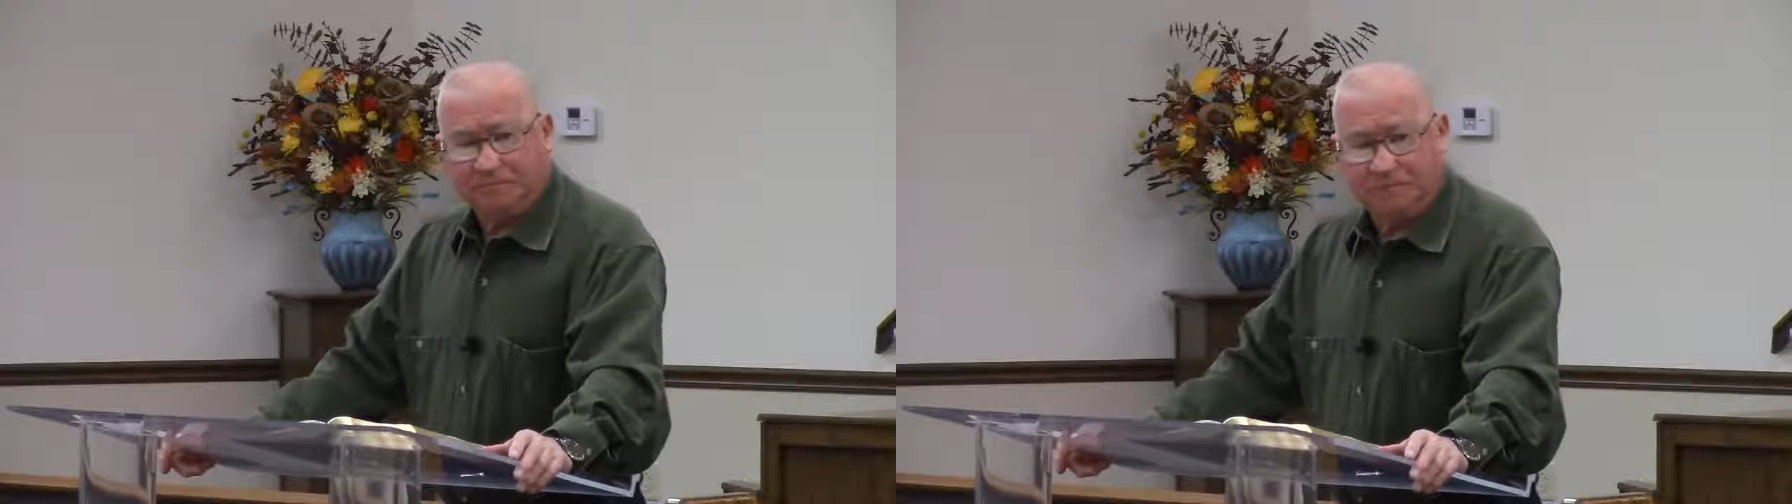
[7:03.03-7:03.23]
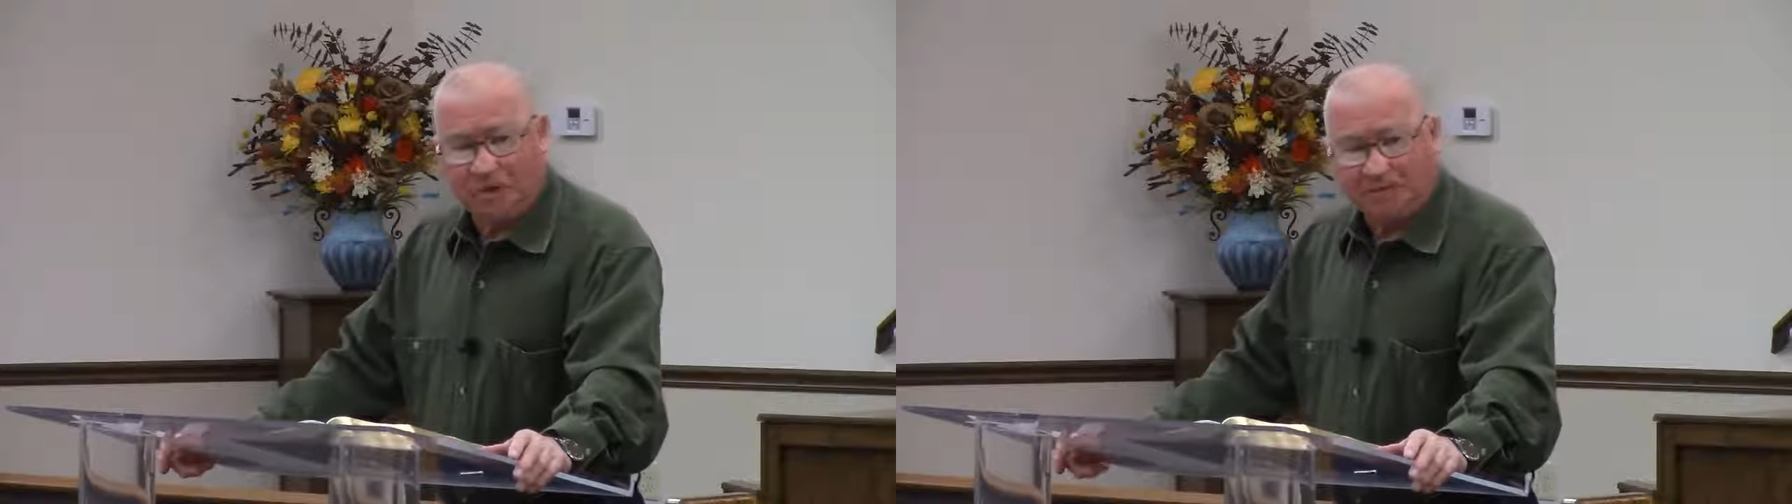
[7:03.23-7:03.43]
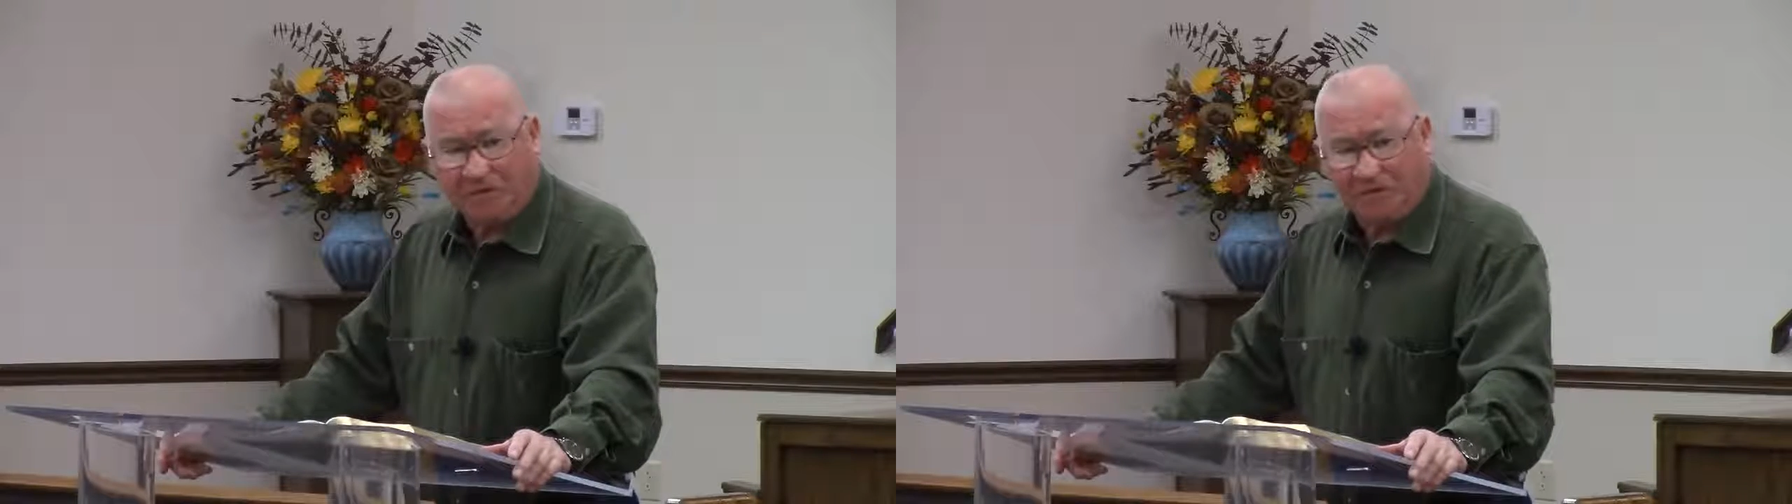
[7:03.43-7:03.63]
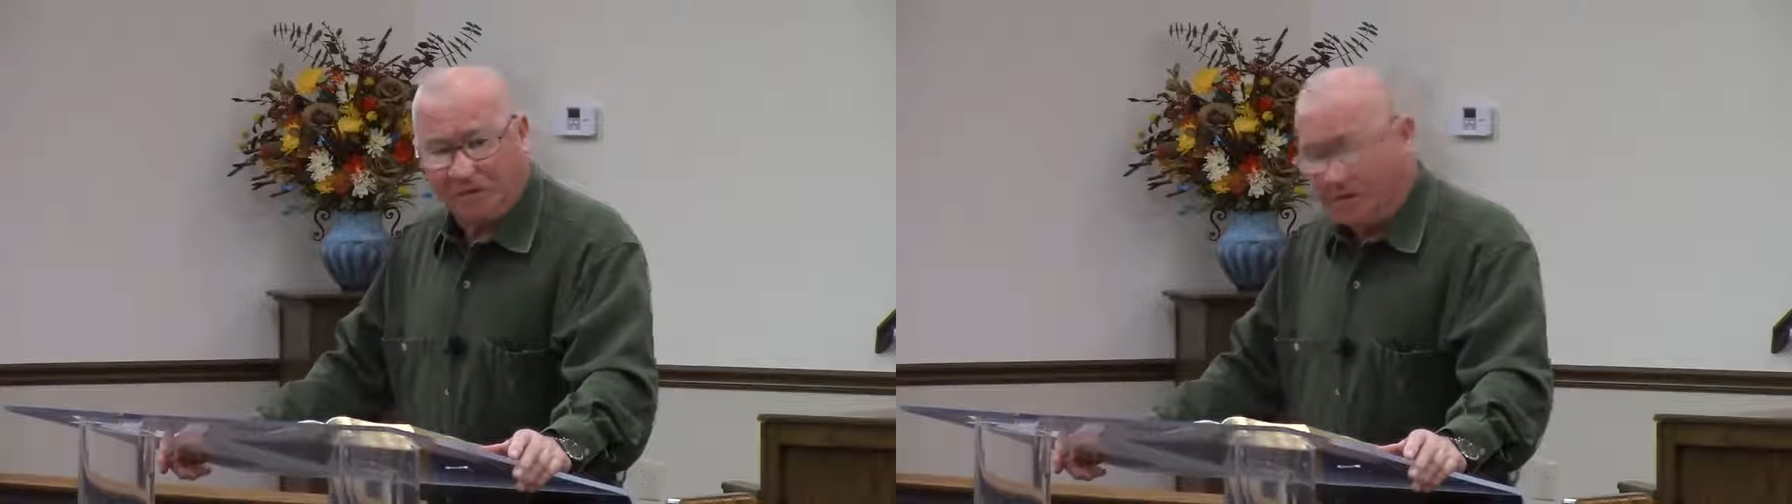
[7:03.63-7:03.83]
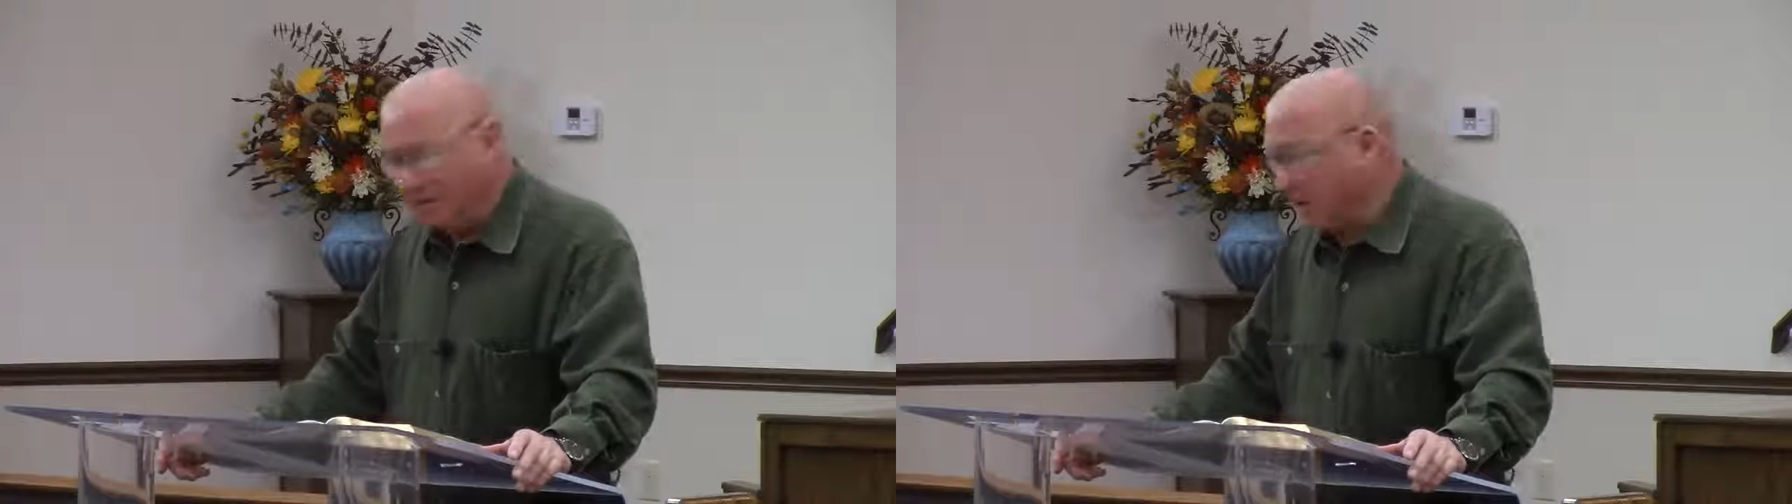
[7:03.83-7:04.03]
Or if you
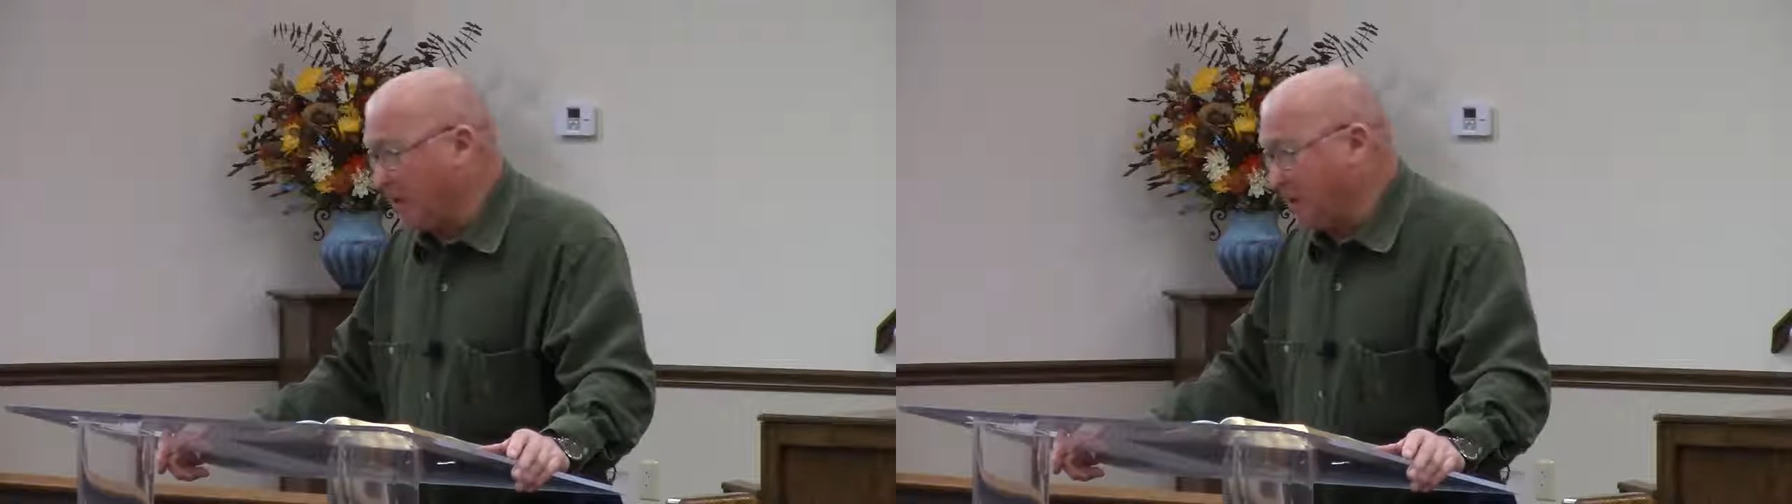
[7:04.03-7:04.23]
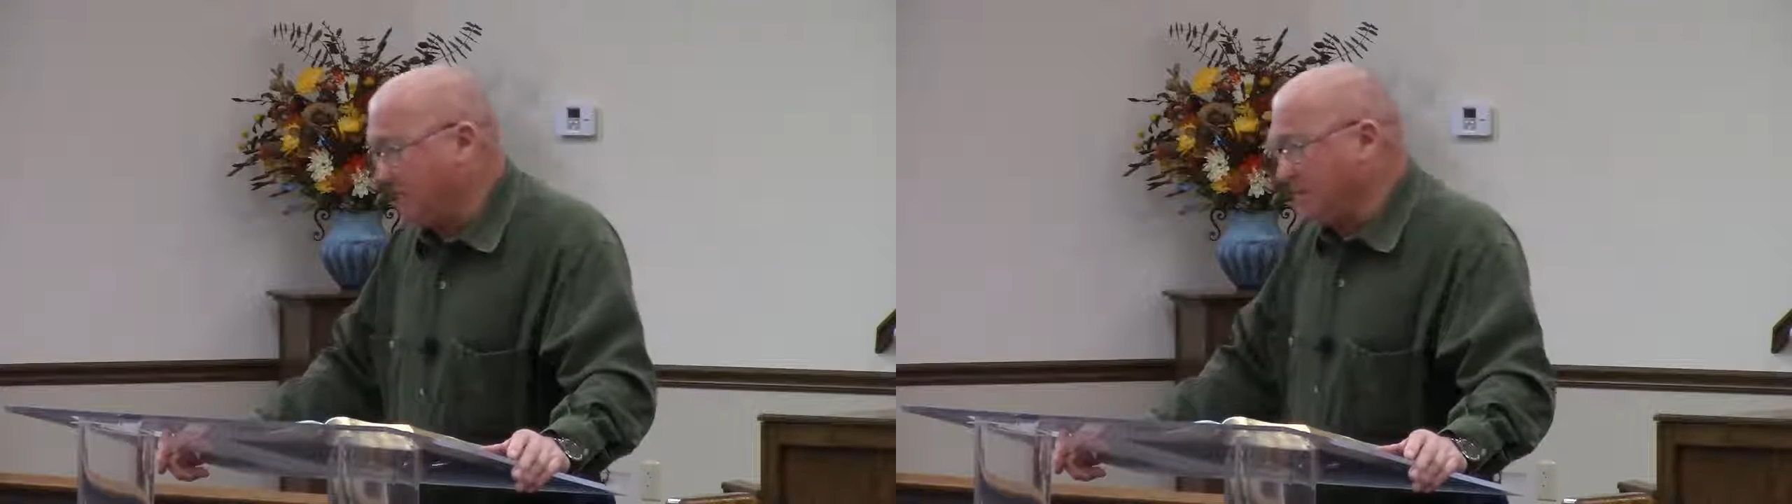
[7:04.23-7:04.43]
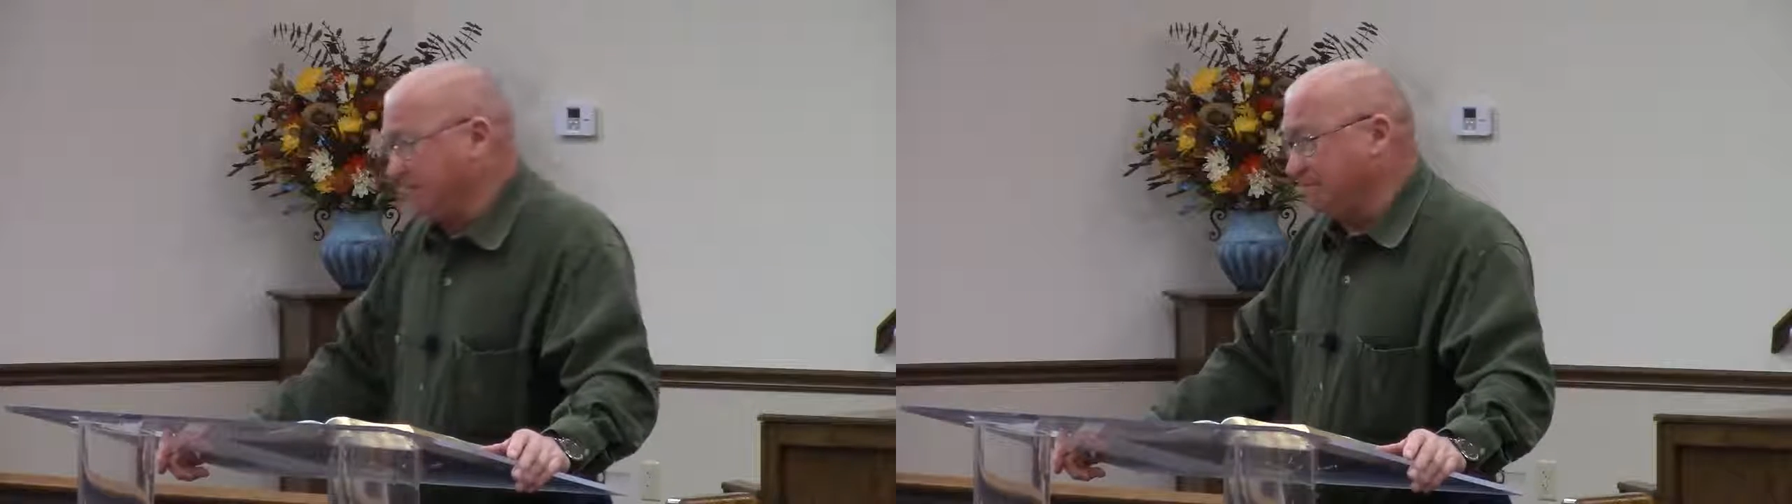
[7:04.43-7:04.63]
put it in the closet,